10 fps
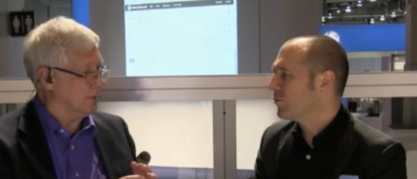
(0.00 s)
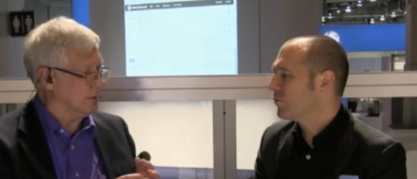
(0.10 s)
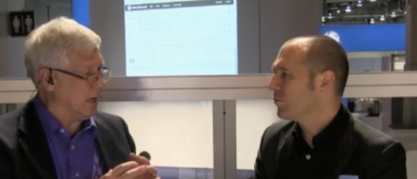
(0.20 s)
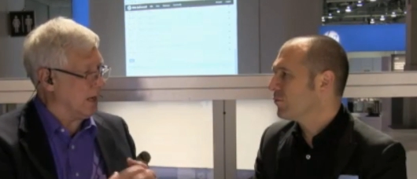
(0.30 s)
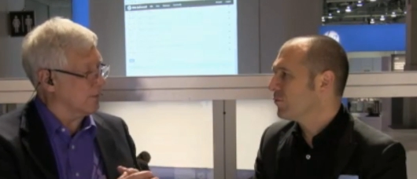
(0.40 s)

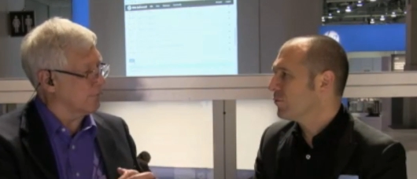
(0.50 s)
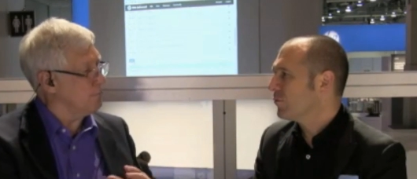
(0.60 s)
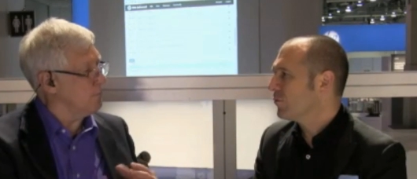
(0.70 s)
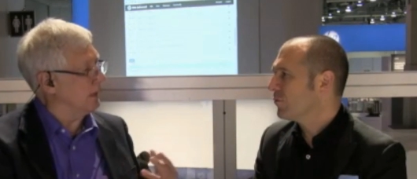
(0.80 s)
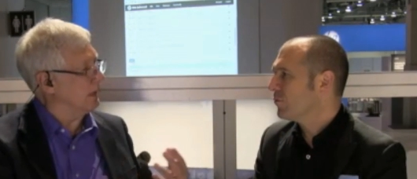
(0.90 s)
Speaker 1: data from
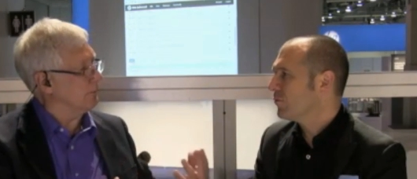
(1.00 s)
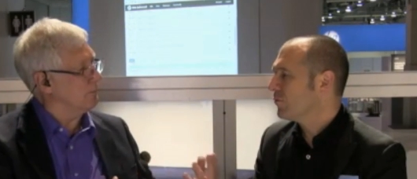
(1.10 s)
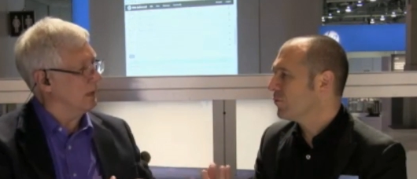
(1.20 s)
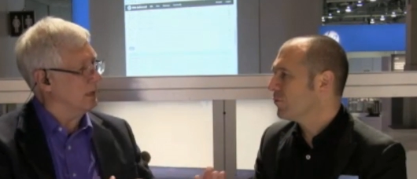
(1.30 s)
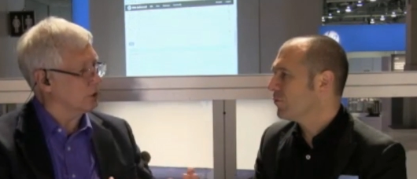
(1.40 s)
many,
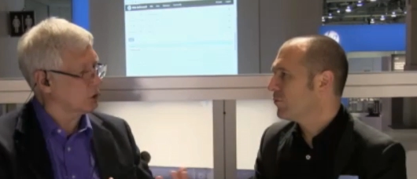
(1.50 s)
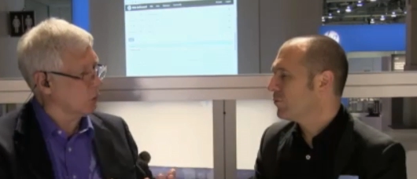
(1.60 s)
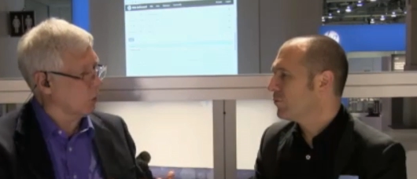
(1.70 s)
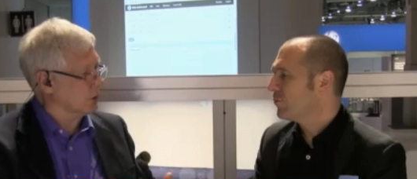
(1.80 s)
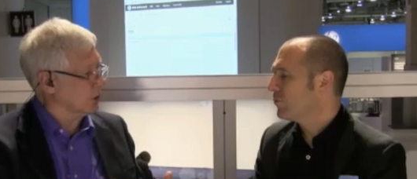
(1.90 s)
many
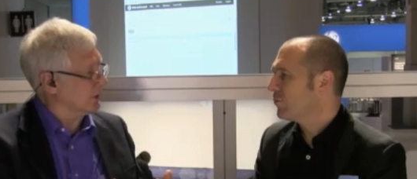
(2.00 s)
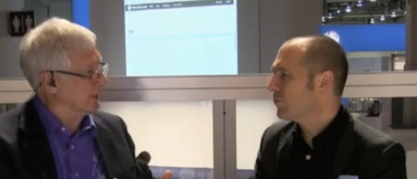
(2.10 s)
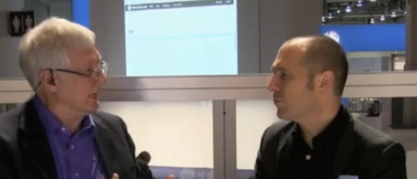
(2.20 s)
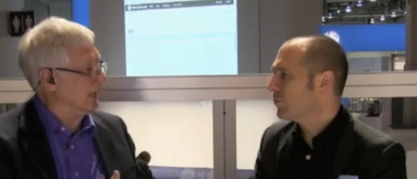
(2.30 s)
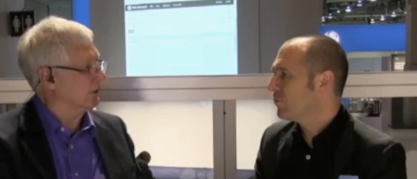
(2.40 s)
sources
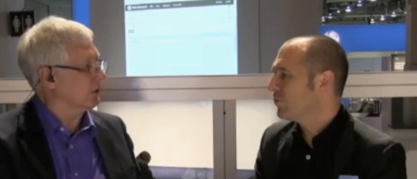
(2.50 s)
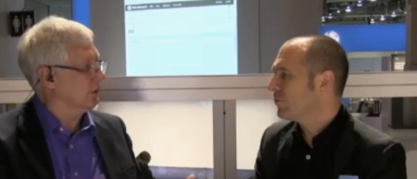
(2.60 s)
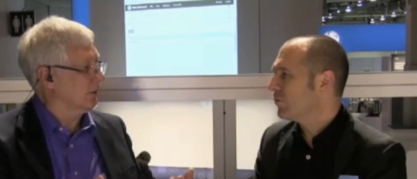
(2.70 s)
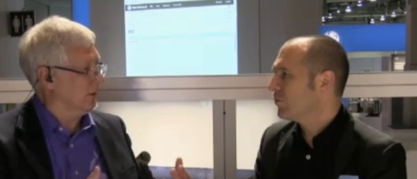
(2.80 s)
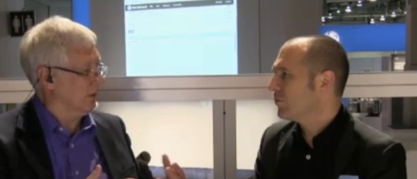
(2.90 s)
enhance
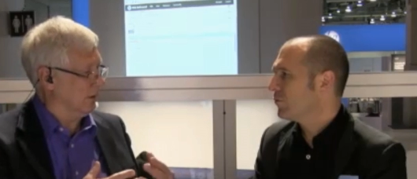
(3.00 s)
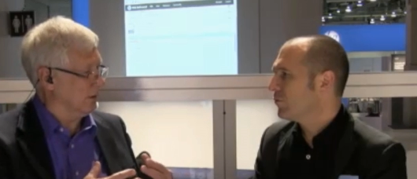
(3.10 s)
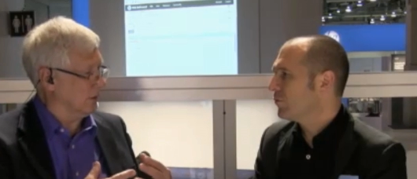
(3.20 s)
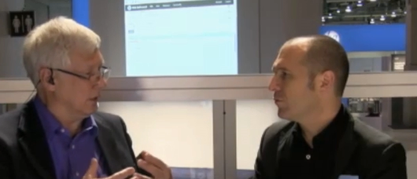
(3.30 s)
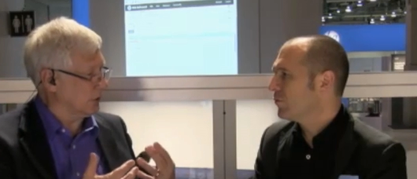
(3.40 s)

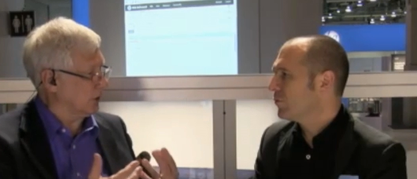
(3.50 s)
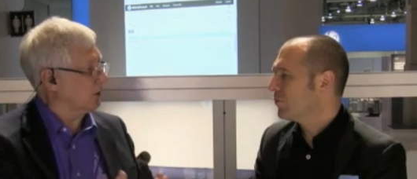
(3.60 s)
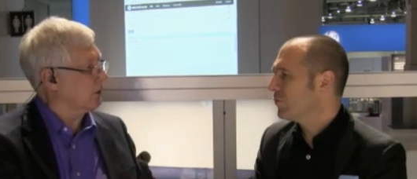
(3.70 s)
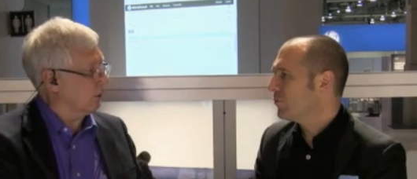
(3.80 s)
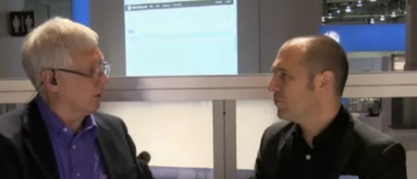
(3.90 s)
the
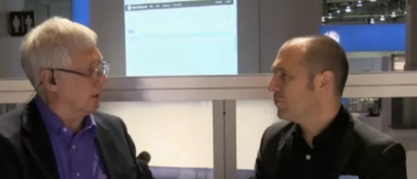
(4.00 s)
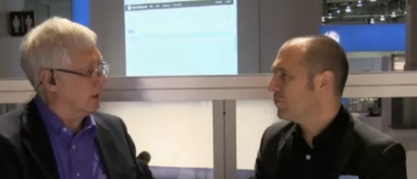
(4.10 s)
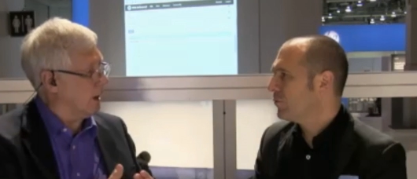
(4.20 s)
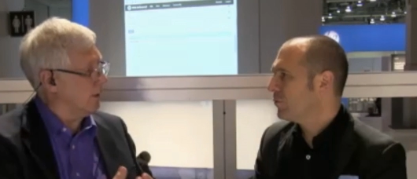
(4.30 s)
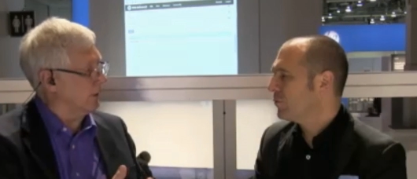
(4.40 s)
security
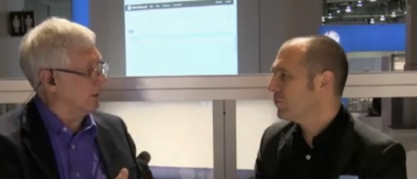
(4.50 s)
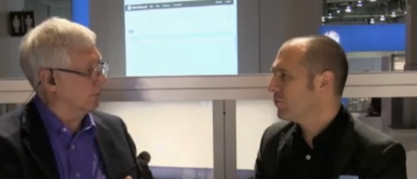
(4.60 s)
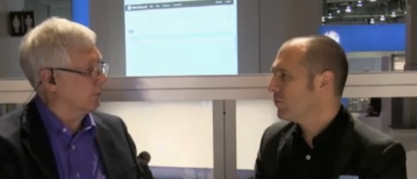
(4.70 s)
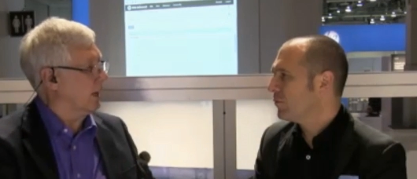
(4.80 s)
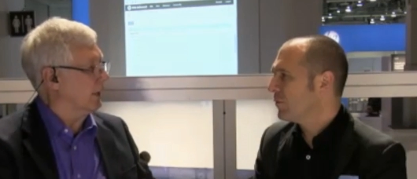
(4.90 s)
of an
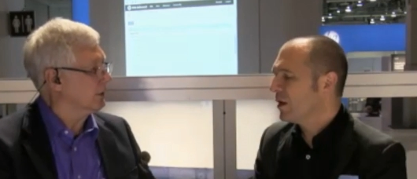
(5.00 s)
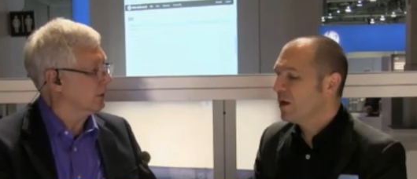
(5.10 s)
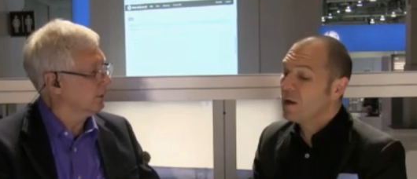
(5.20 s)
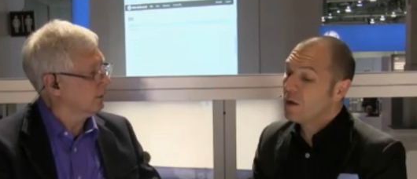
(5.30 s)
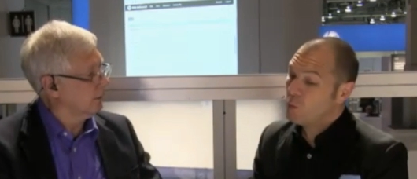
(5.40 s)
enterprise?
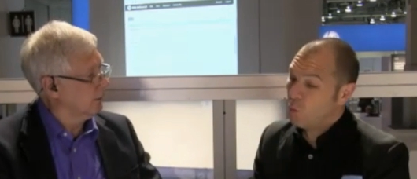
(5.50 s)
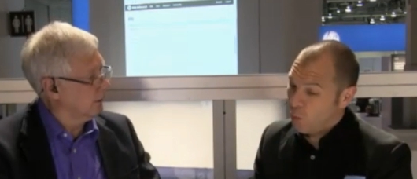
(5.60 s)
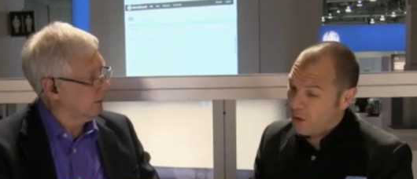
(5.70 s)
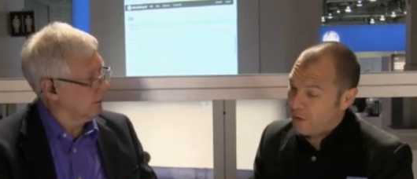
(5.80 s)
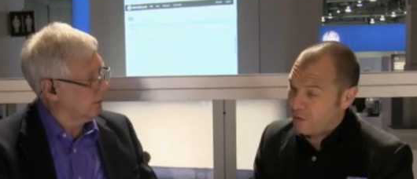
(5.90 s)

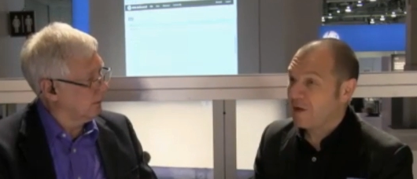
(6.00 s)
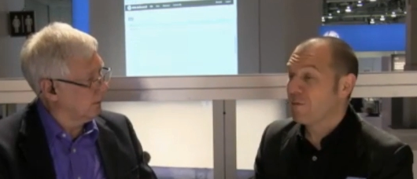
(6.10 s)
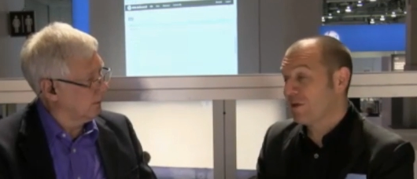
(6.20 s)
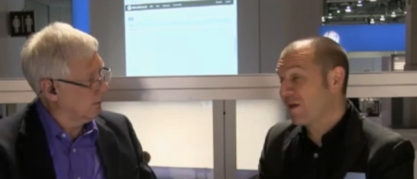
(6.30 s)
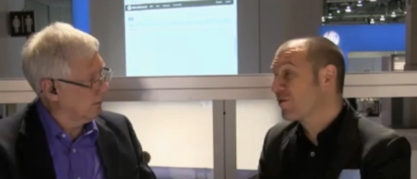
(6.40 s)
Speaker 2: Okay, well,
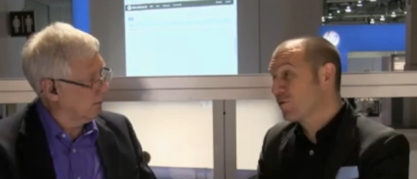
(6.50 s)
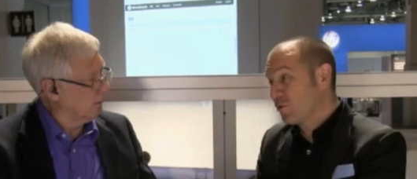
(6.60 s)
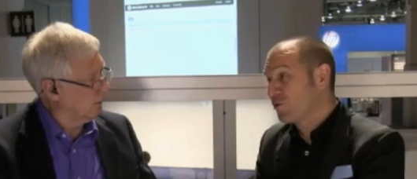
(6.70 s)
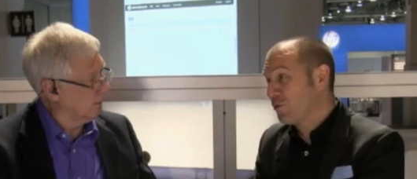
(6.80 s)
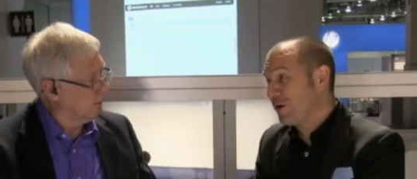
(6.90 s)
that's a
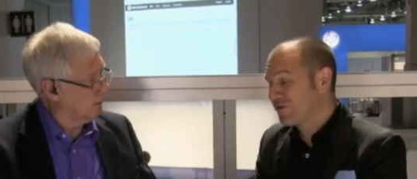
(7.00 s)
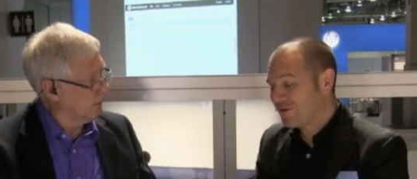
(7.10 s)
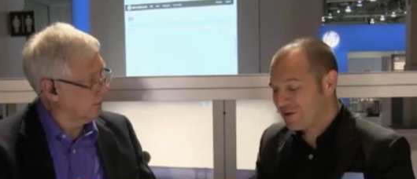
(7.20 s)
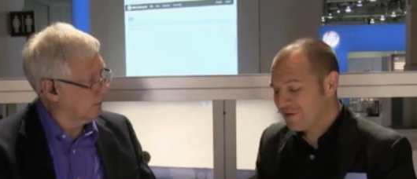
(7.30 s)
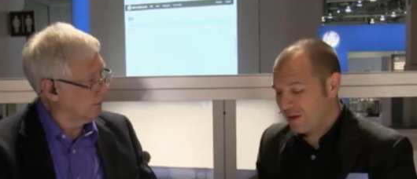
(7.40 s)
good question
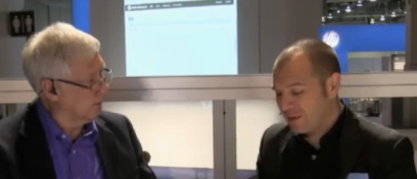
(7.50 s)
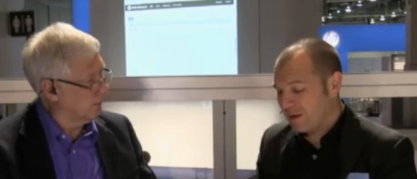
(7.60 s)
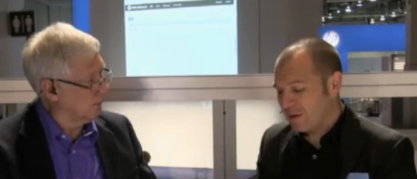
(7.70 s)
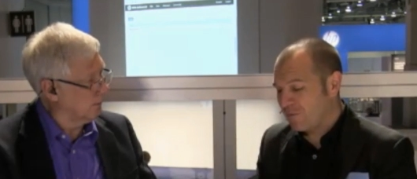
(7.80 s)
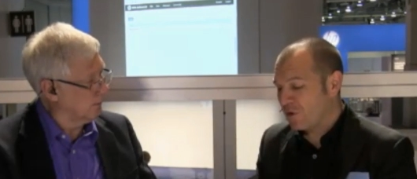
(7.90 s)
because I think
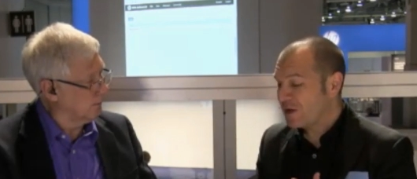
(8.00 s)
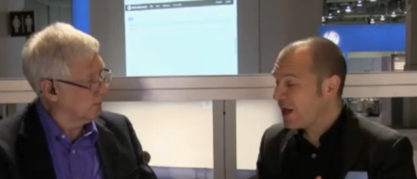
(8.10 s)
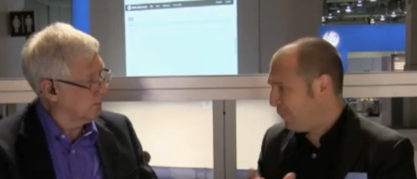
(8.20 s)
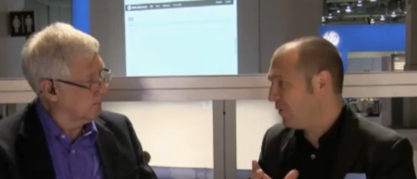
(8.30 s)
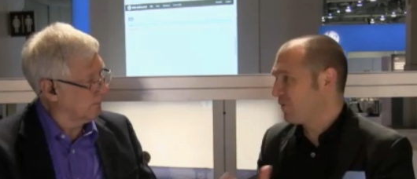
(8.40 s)
you've got a
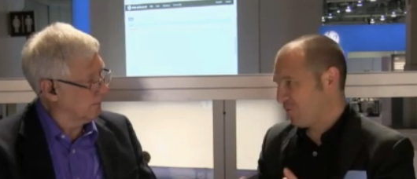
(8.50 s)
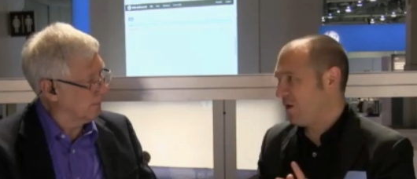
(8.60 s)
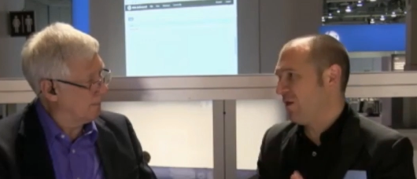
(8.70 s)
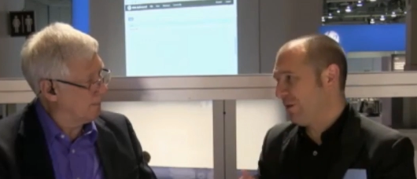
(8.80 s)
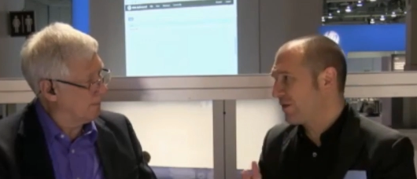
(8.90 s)
couple of different
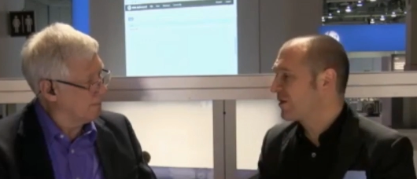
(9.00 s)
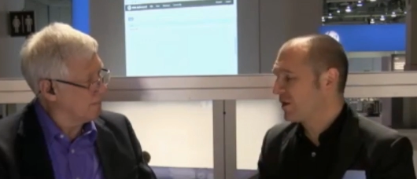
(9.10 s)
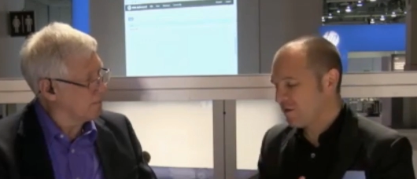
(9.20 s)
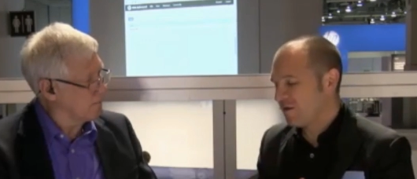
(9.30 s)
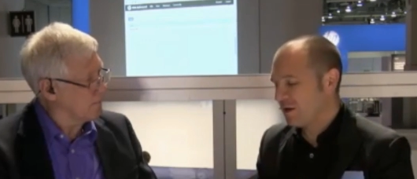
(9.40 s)
elements to
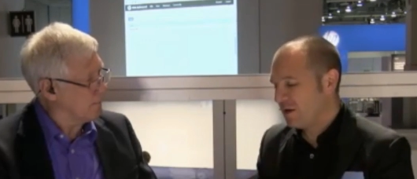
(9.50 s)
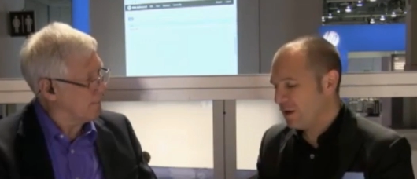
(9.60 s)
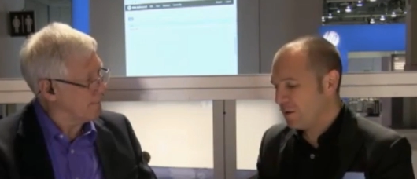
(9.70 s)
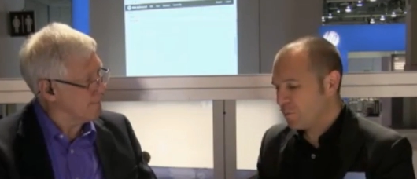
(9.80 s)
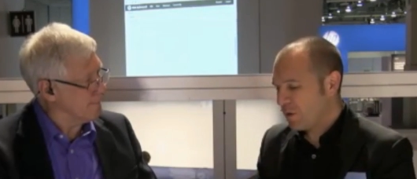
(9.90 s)
consider
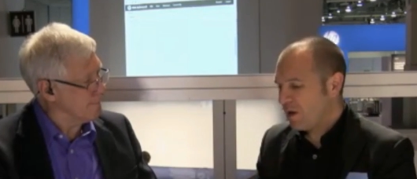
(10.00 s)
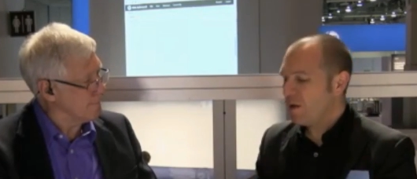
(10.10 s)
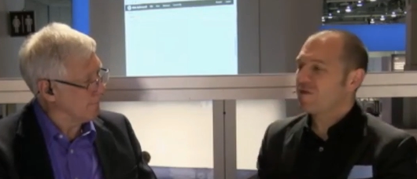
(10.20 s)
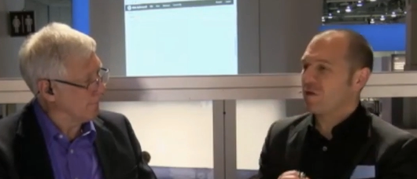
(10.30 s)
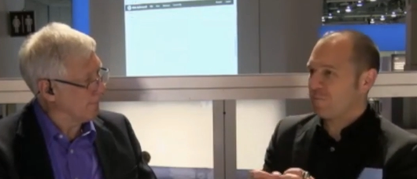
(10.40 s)
here.
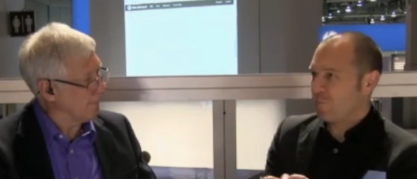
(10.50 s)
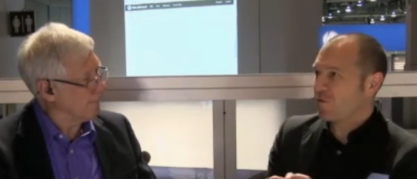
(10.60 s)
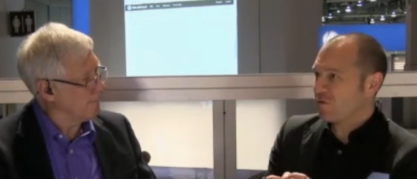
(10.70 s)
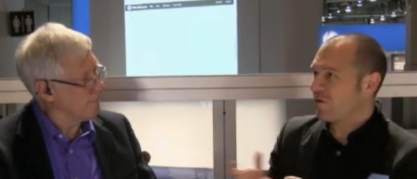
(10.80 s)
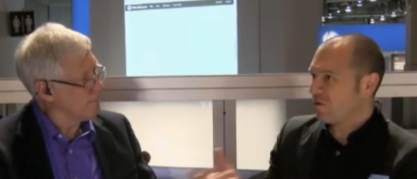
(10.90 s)
So, the first is